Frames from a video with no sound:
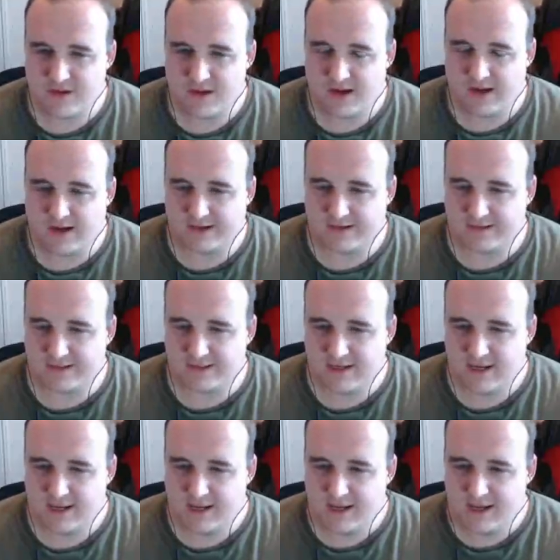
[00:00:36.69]
and
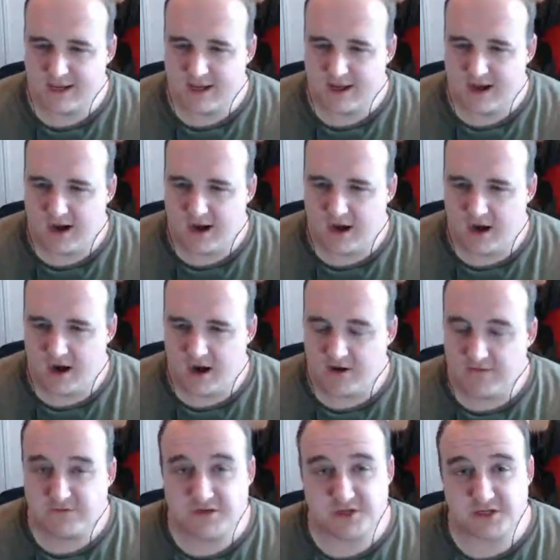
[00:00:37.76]

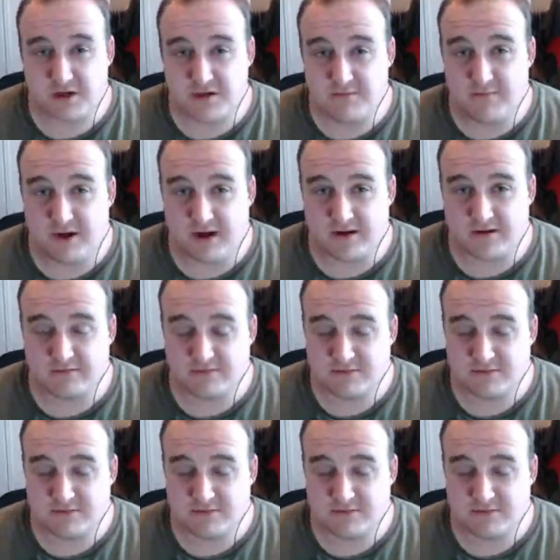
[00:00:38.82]
I've just come back